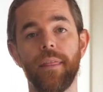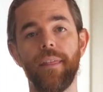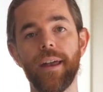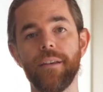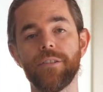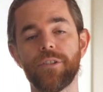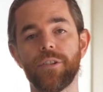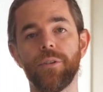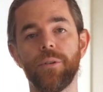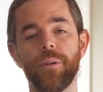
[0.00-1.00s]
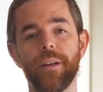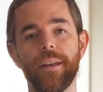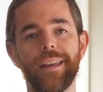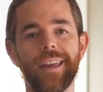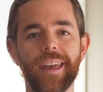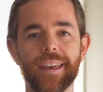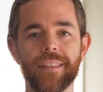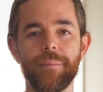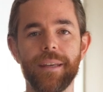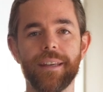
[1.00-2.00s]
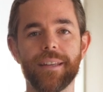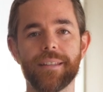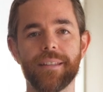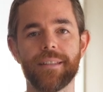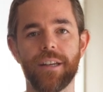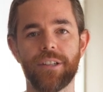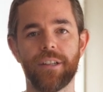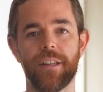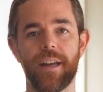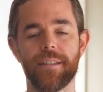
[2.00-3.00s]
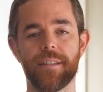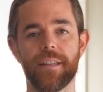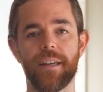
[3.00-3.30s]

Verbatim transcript: That is true, and the media sensationalizes